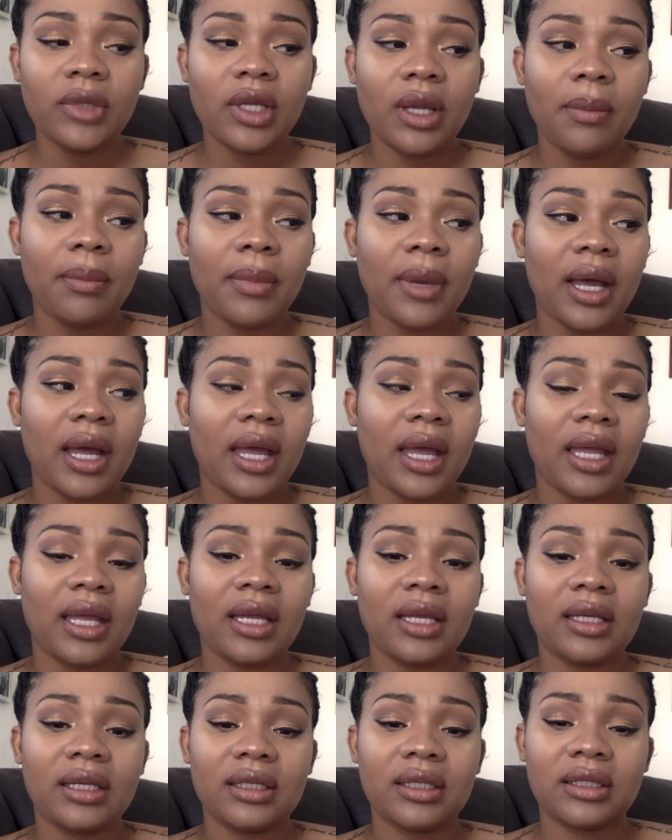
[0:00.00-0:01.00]

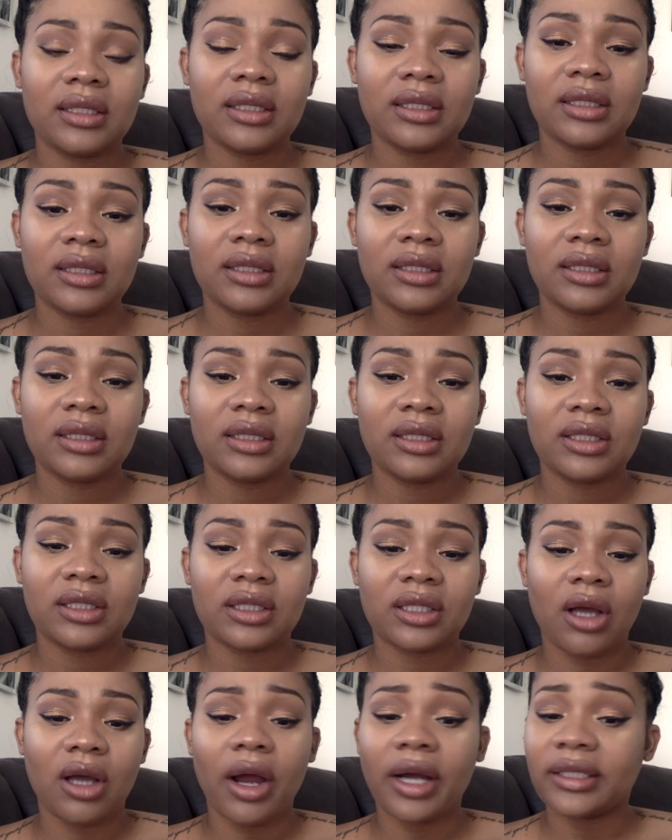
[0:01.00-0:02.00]
my
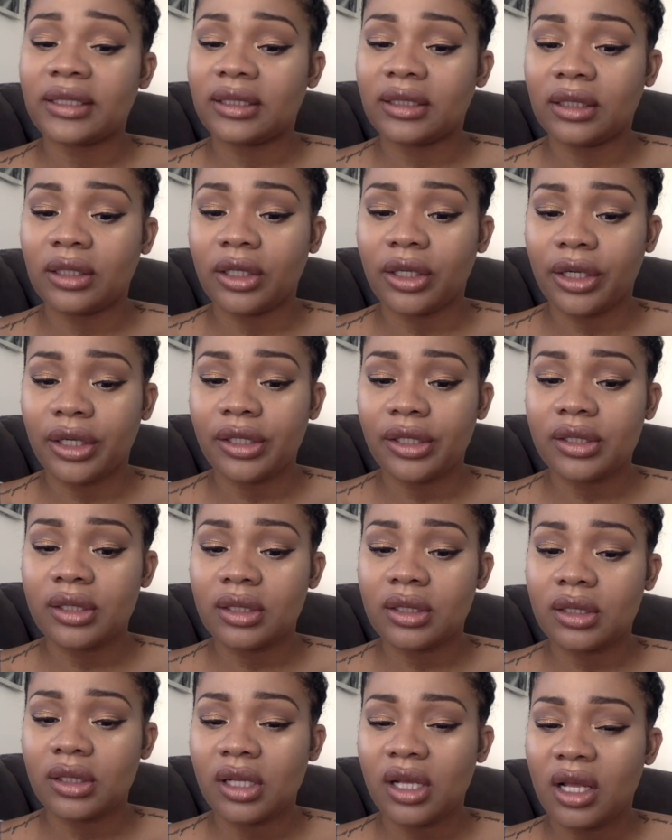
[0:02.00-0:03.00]
scar still
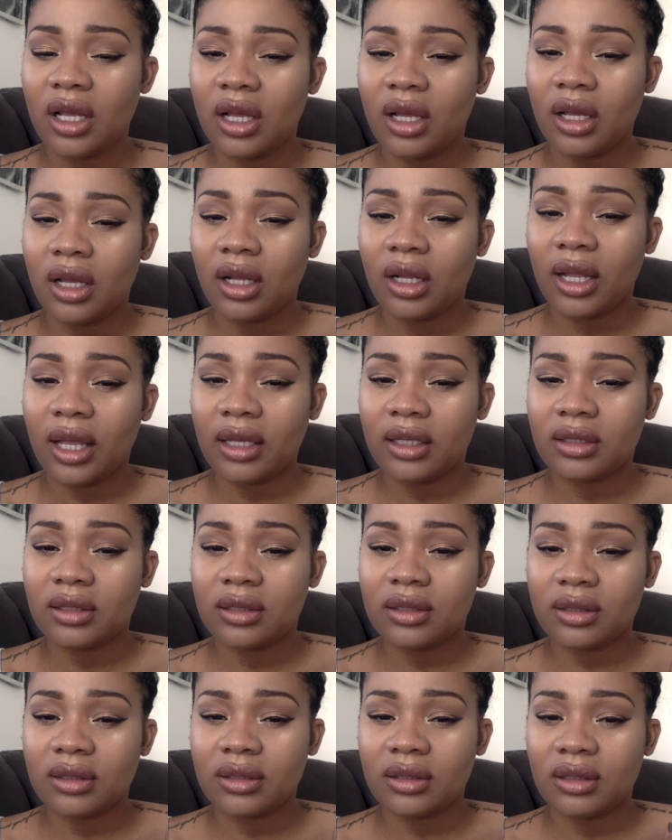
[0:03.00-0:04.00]
hurts, like
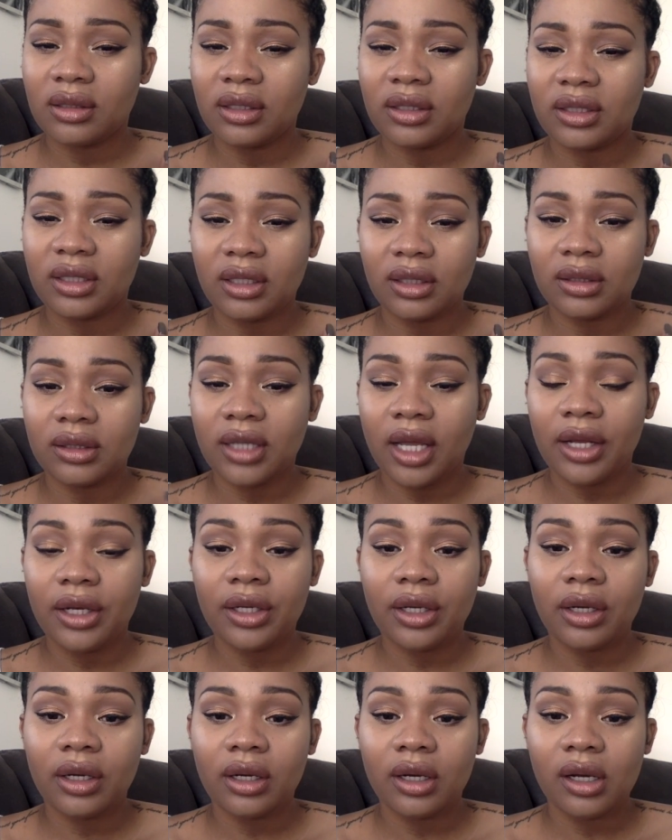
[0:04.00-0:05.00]
it's still
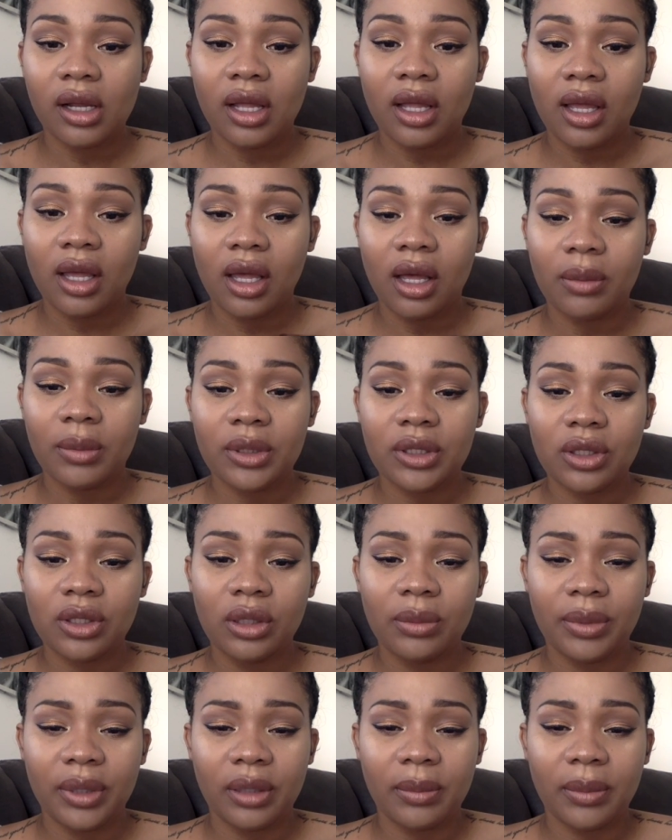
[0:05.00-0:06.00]
tender. It's
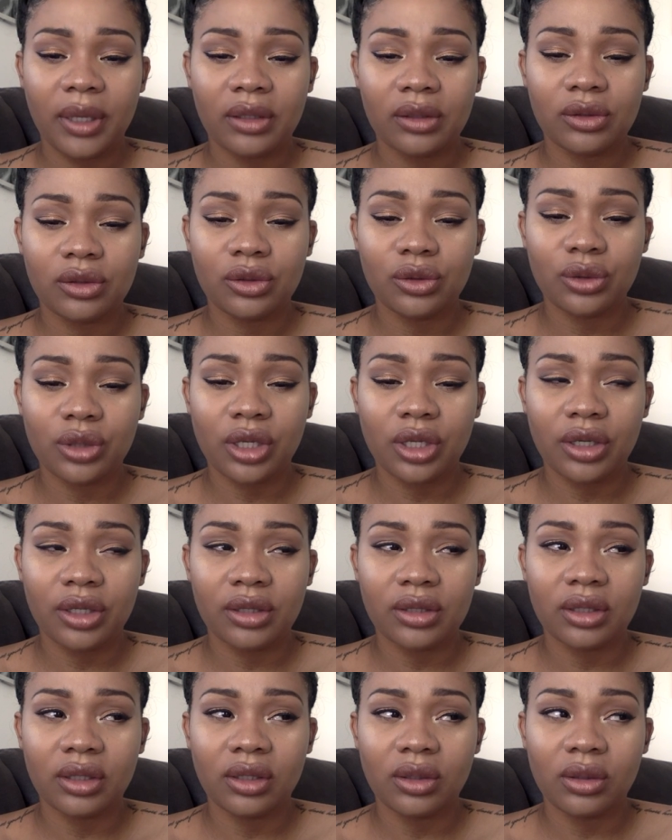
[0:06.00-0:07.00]
only been about 2 years,
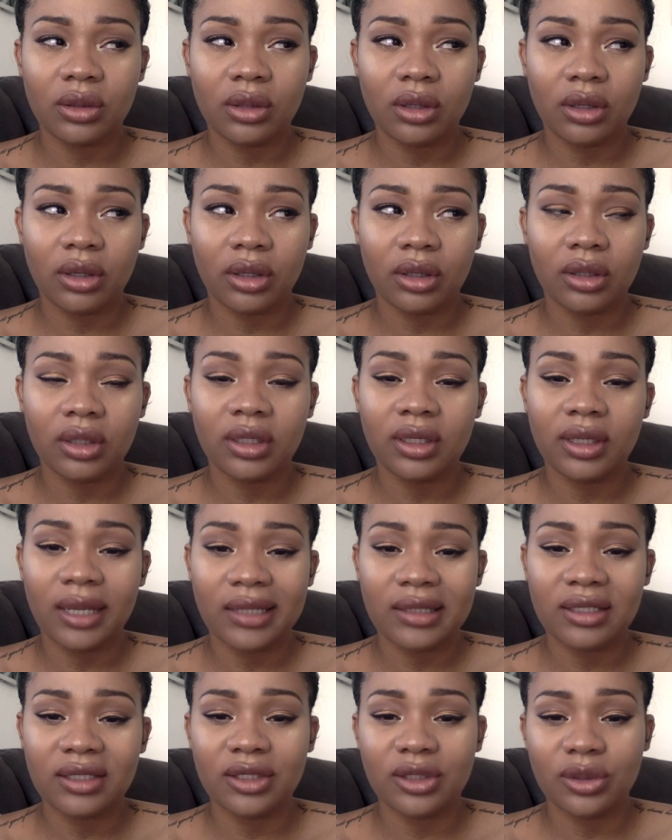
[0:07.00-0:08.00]
a little
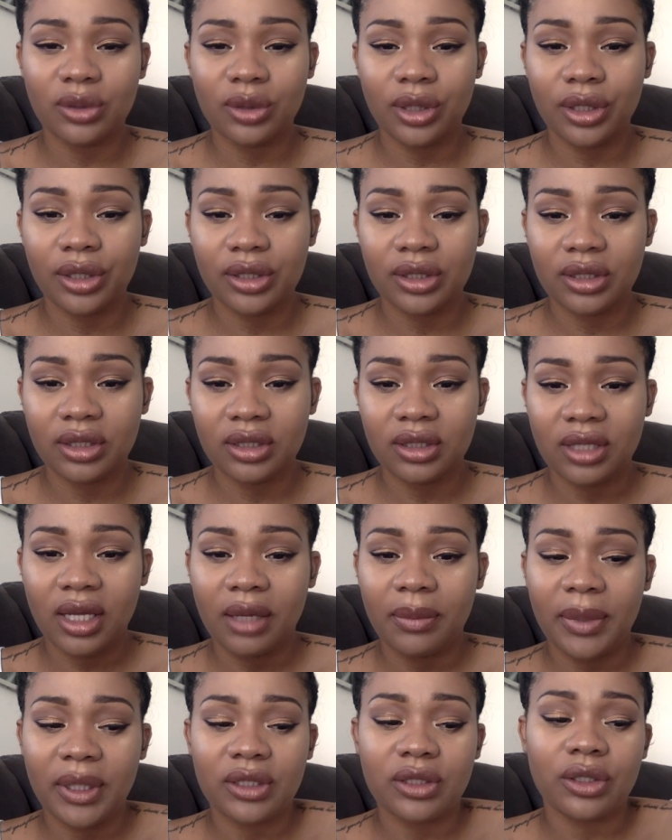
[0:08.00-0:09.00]
less than 2 years since I
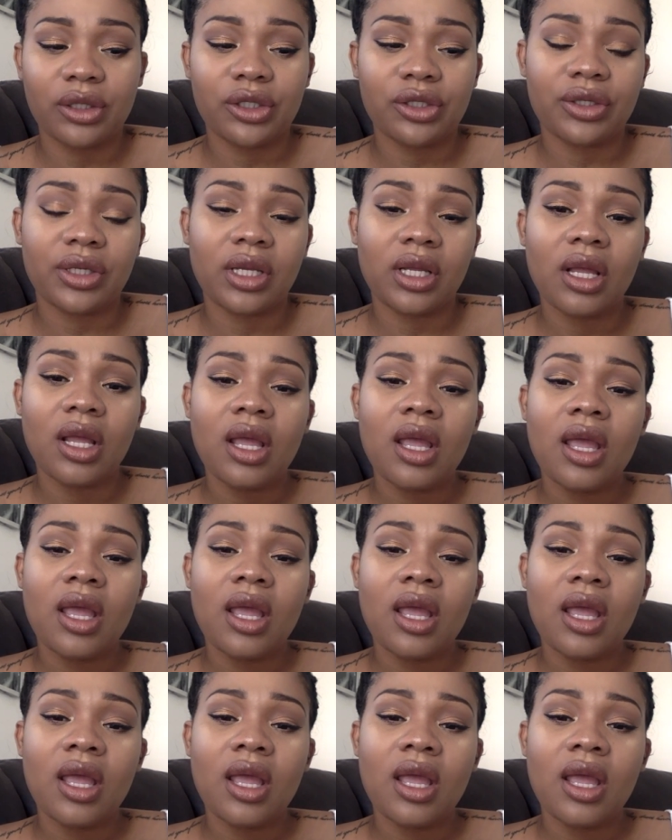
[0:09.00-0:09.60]
had my surgery.